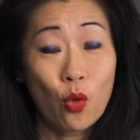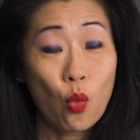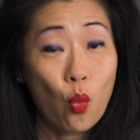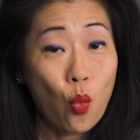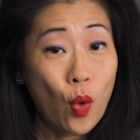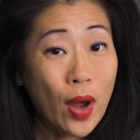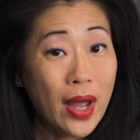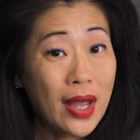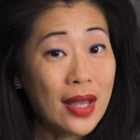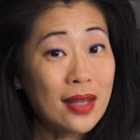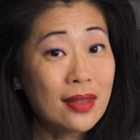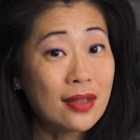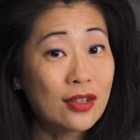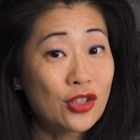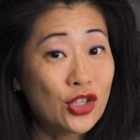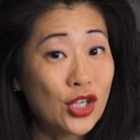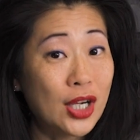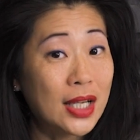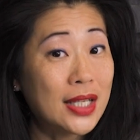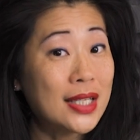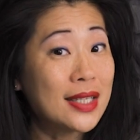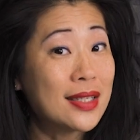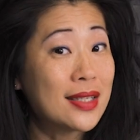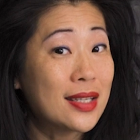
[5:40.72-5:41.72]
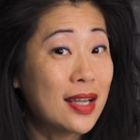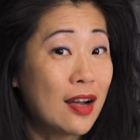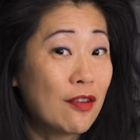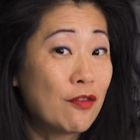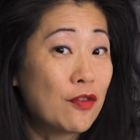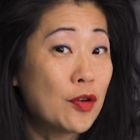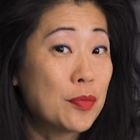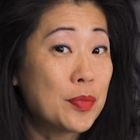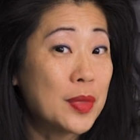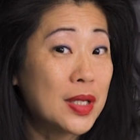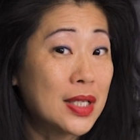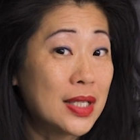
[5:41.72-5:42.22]
way the Chinese
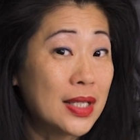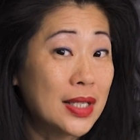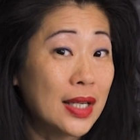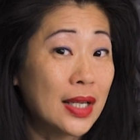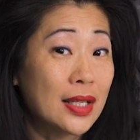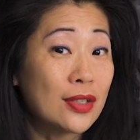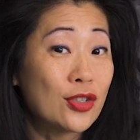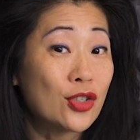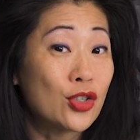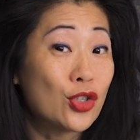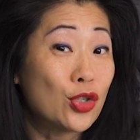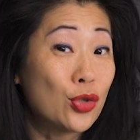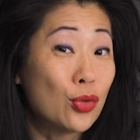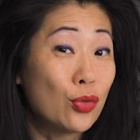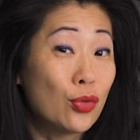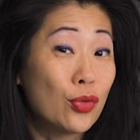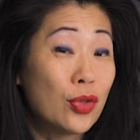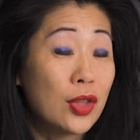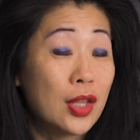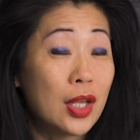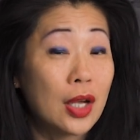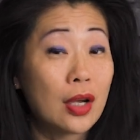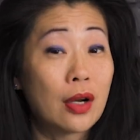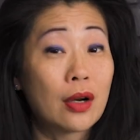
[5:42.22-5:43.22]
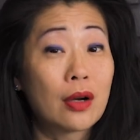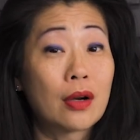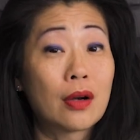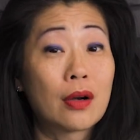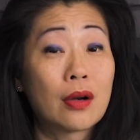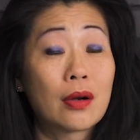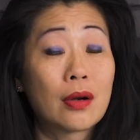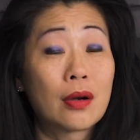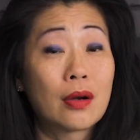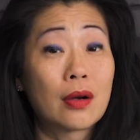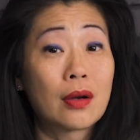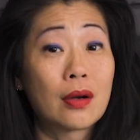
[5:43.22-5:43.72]
government does to
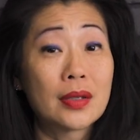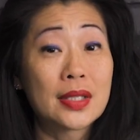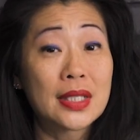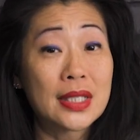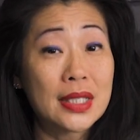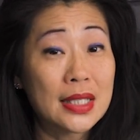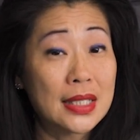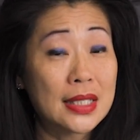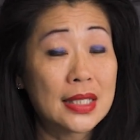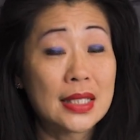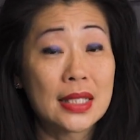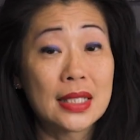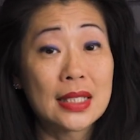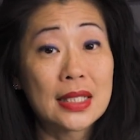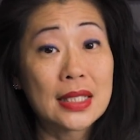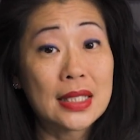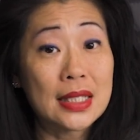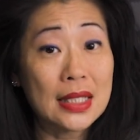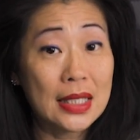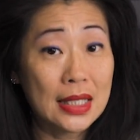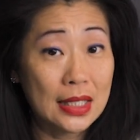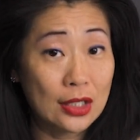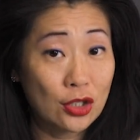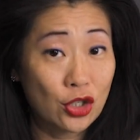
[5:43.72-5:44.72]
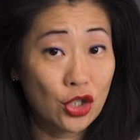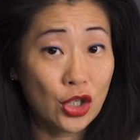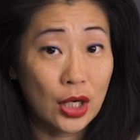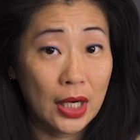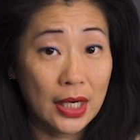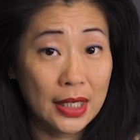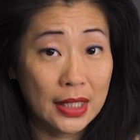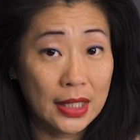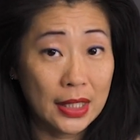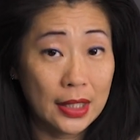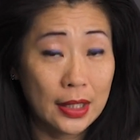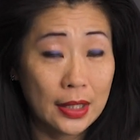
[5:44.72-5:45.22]
their citizens in
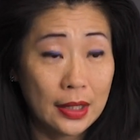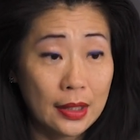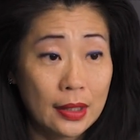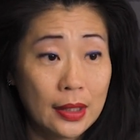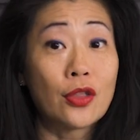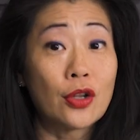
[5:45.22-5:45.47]
China.